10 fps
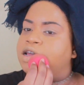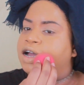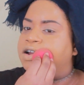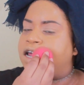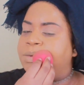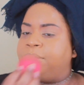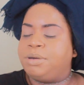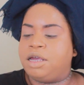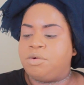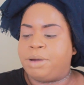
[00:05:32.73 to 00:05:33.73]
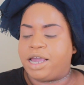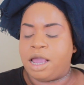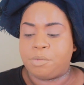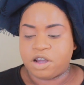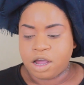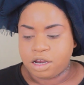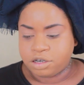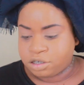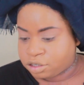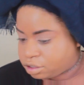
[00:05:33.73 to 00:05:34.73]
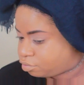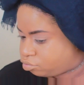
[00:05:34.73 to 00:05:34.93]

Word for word: I don't know, I'll be playing with my camera colors,